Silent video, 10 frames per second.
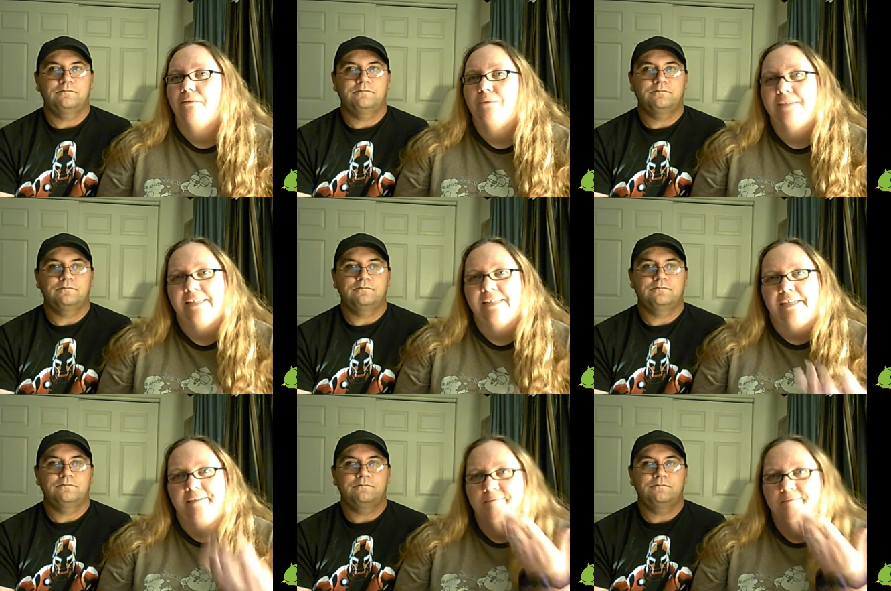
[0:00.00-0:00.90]
Speaker 1: we'll
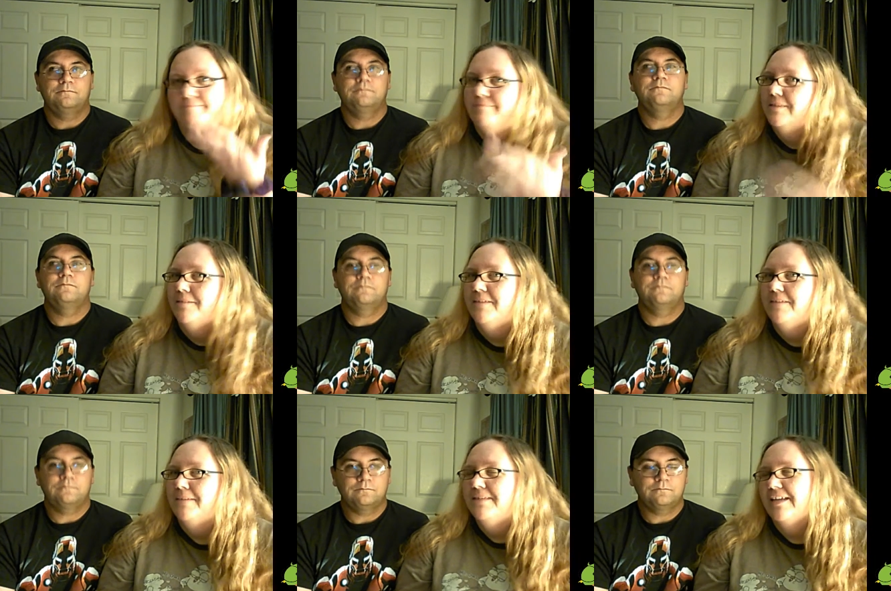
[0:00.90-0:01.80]
see.
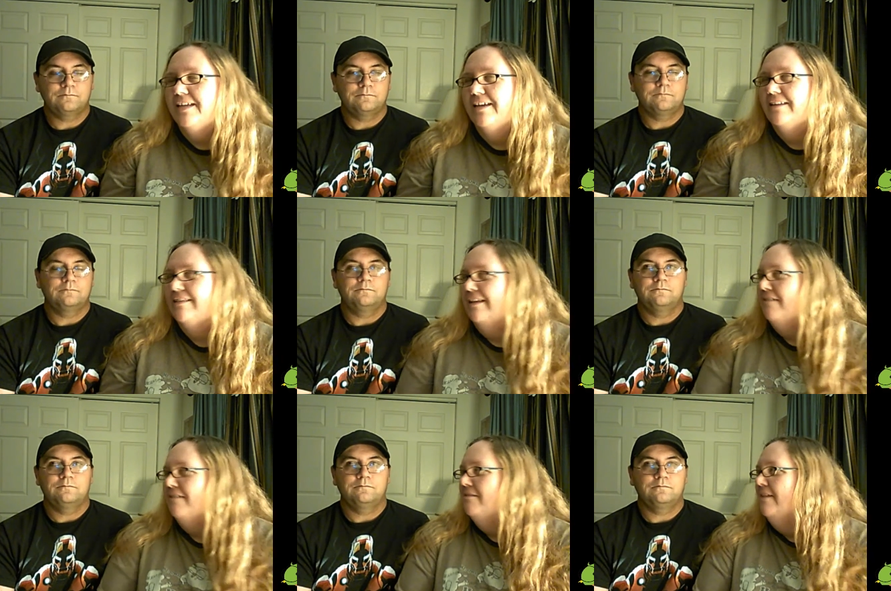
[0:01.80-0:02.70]
Sometimes they
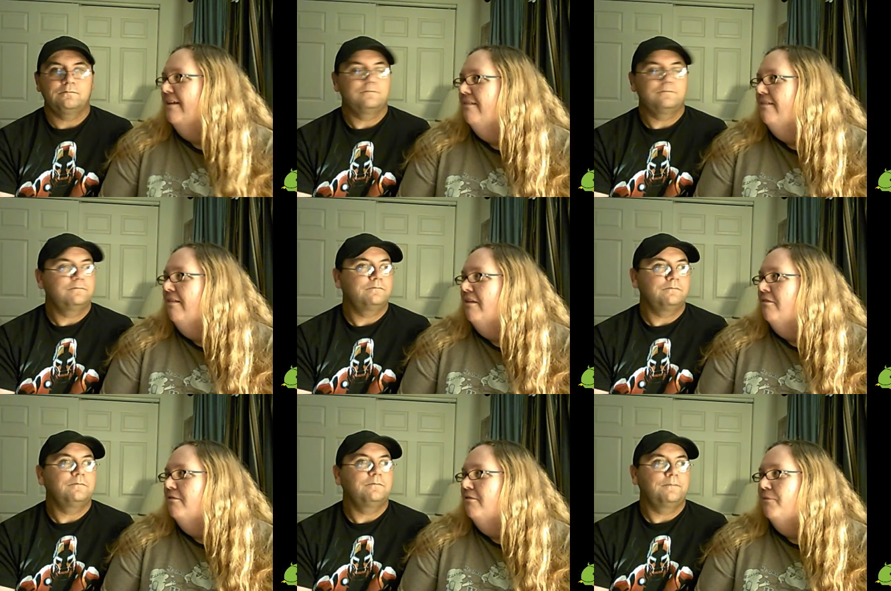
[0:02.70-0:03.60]
they get a
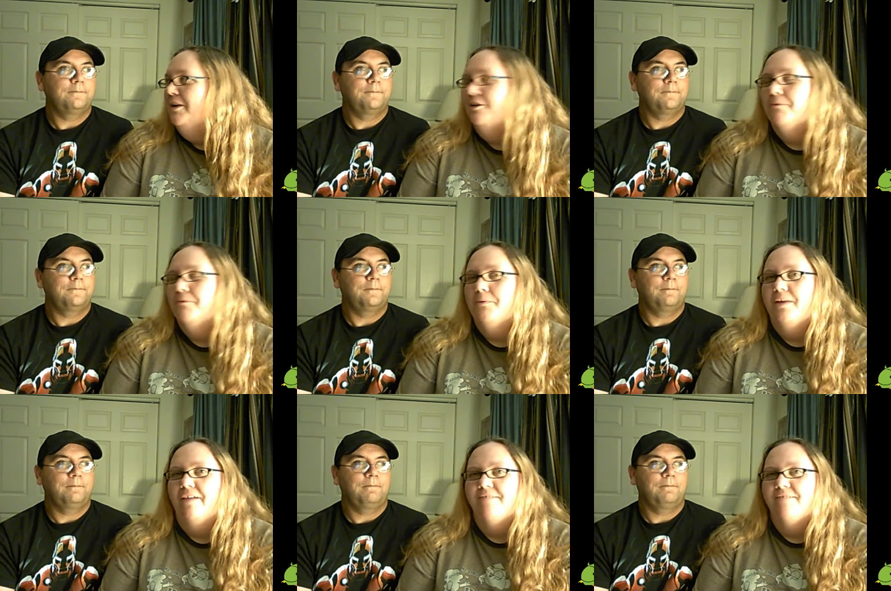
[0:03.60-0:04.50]
little weird when
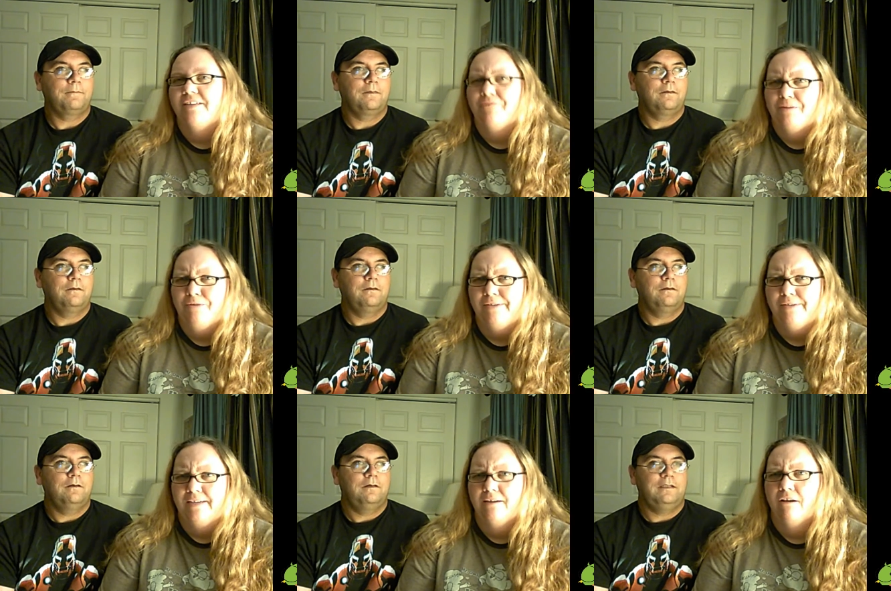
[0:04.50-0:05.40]
we have stuff with
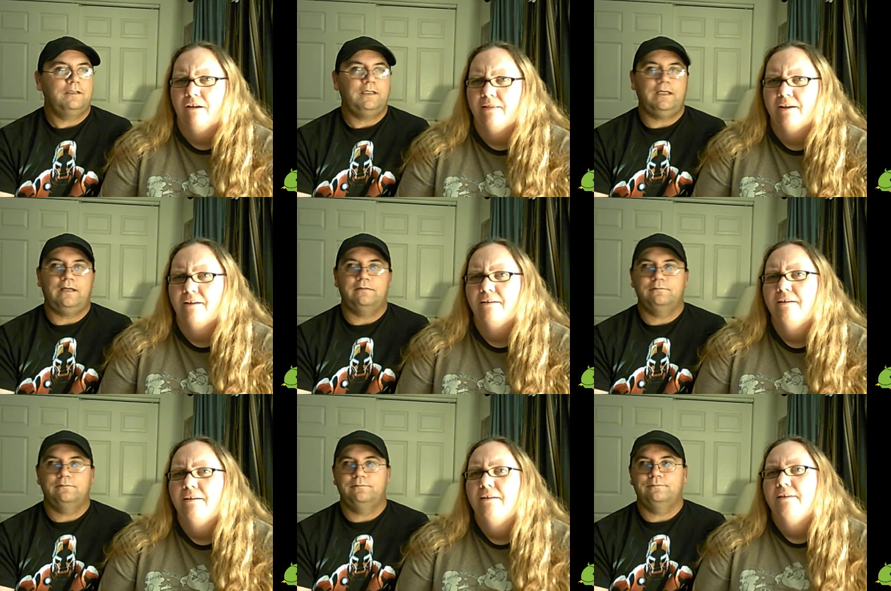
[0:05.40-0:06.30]
music on there.
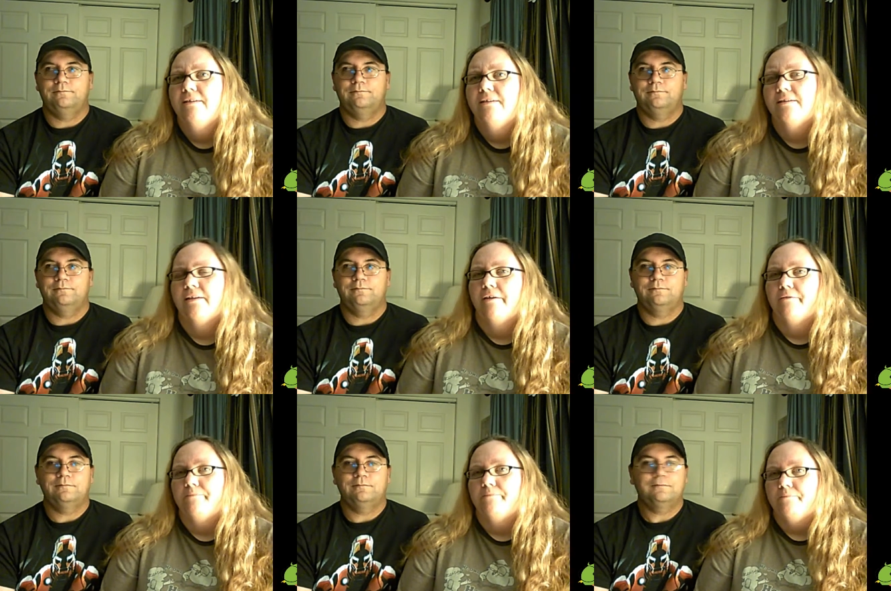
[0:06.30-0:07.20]
Yeah. So
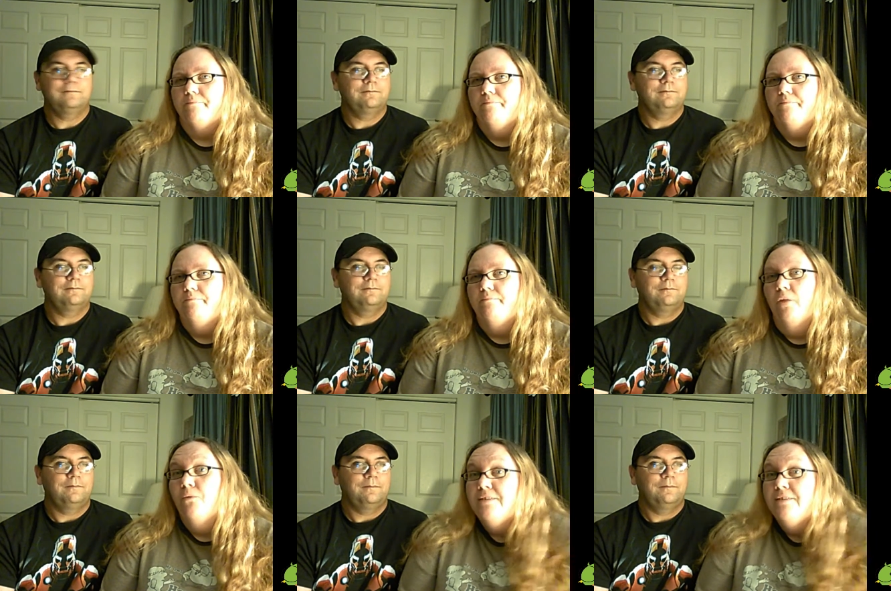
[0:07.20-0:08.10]

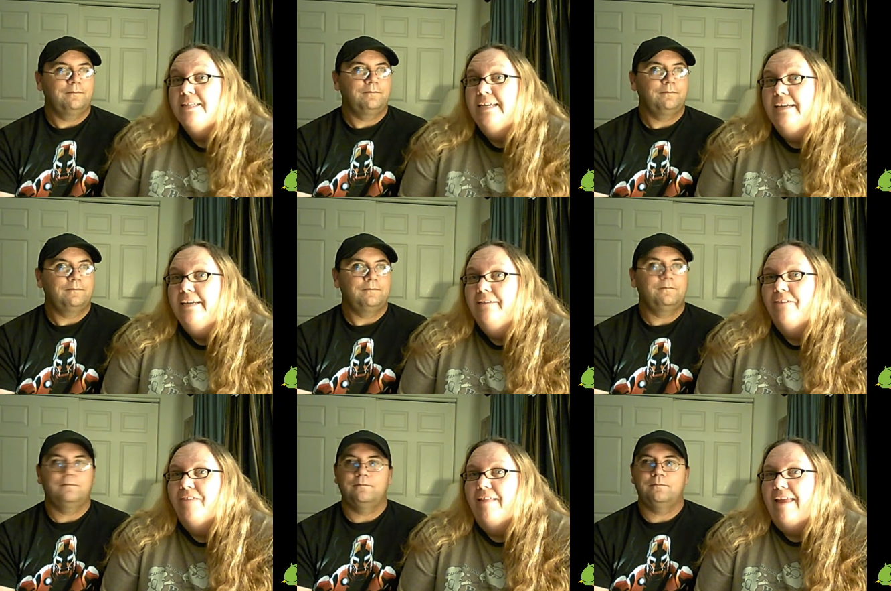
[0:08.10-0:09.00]
we'll see
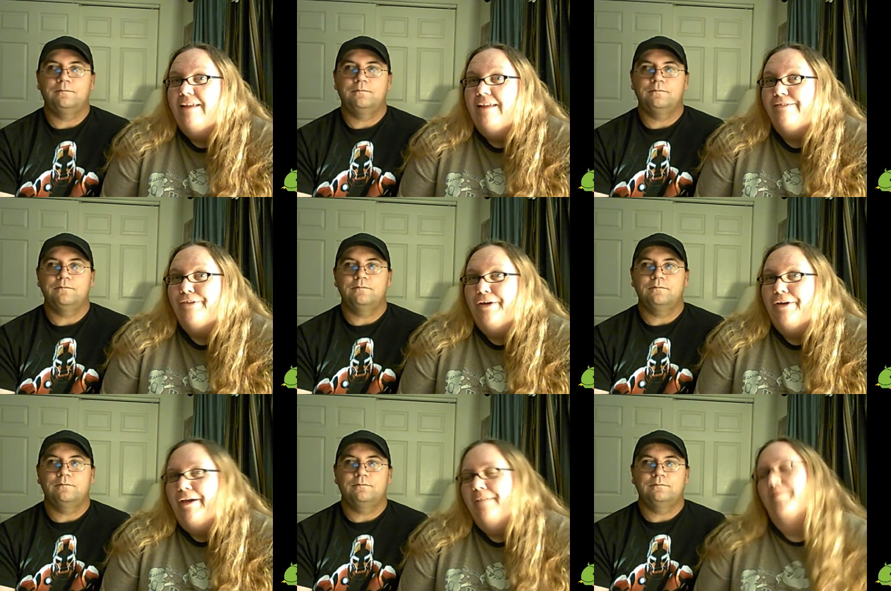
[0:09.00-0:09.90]
if they let us or
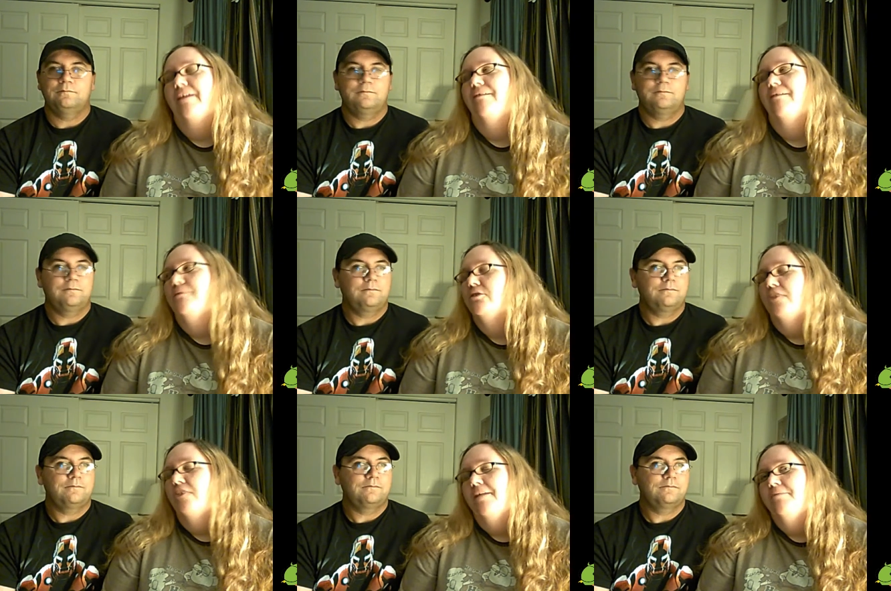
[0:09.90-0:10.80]
not, but we'll
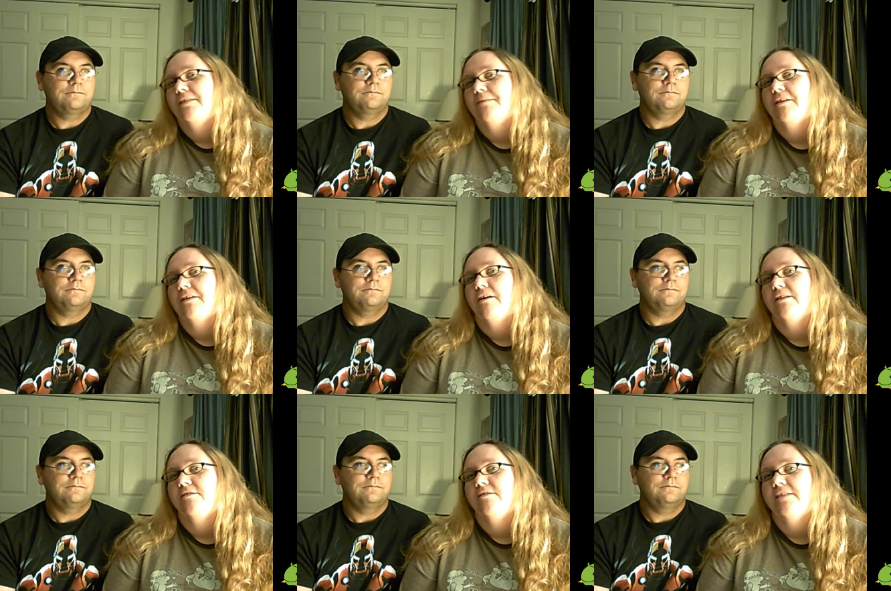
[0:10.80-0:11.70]
try and put some of the
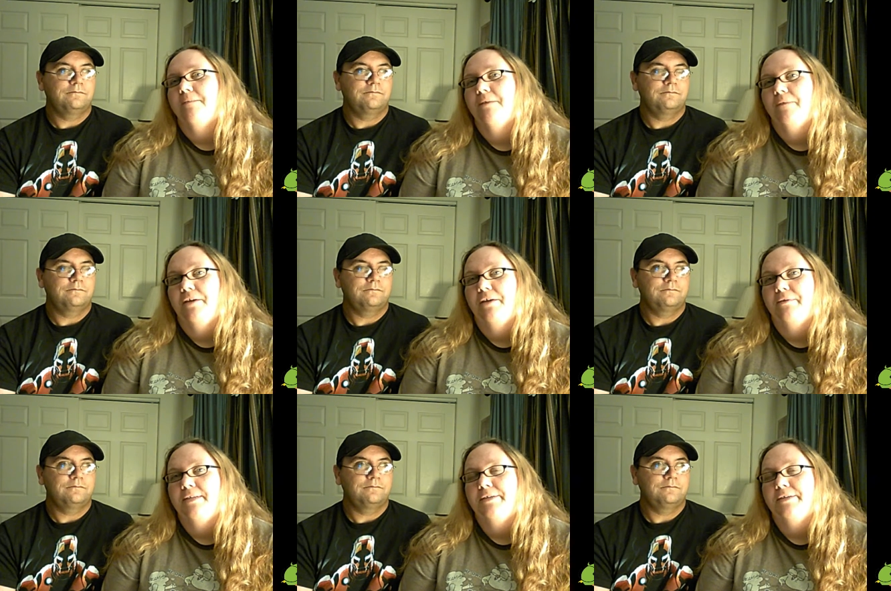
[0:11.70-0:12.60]
concerts up that we
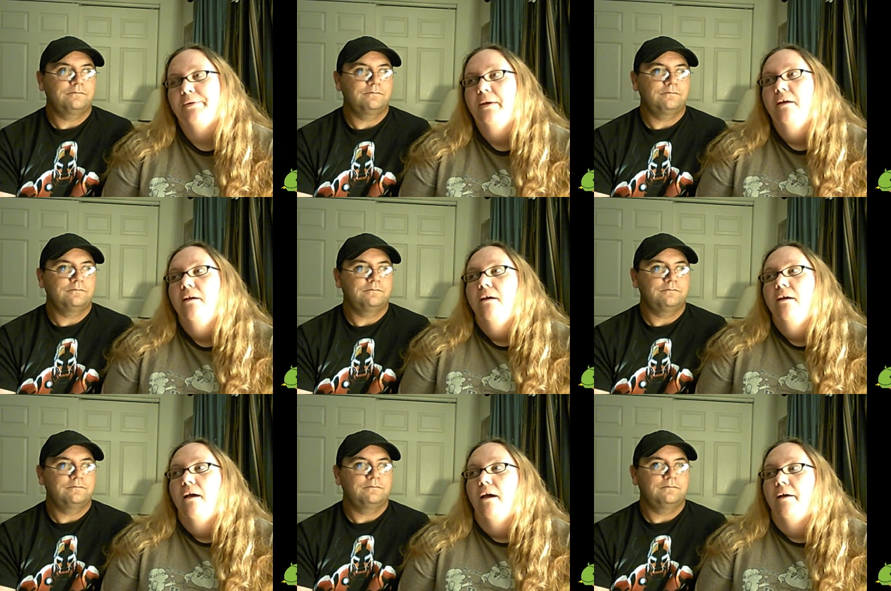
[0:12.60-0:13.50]
go
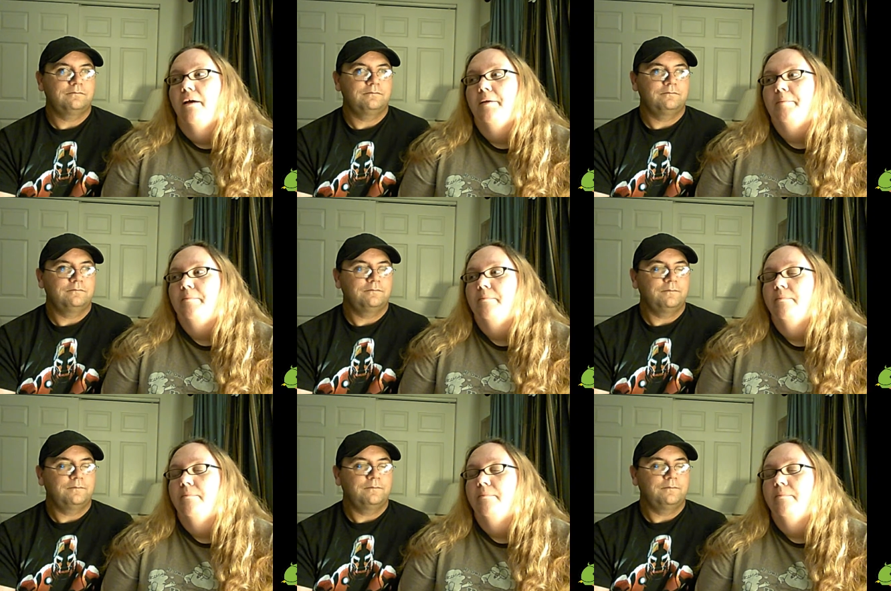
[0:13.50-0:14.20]
to. Um,